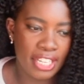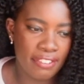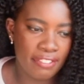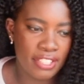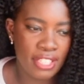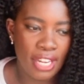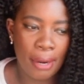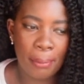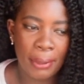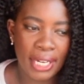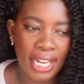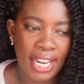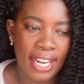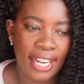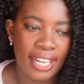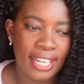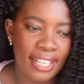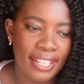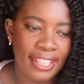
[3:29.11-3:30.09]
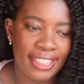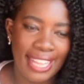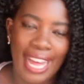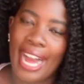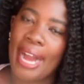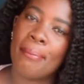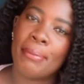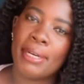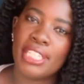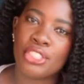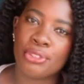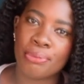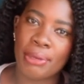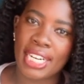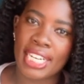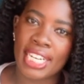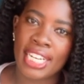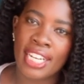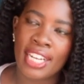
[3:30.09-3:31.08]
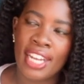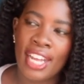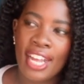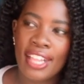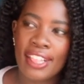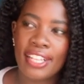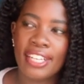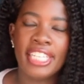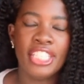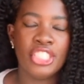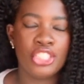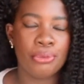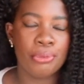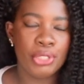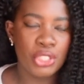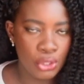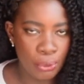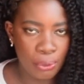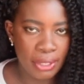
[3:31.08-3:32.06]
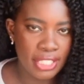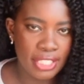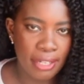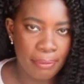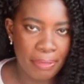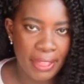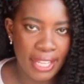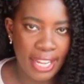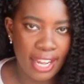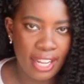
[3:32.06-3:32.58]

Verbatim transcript: And if it's not bringing in that much money, then he should be doing something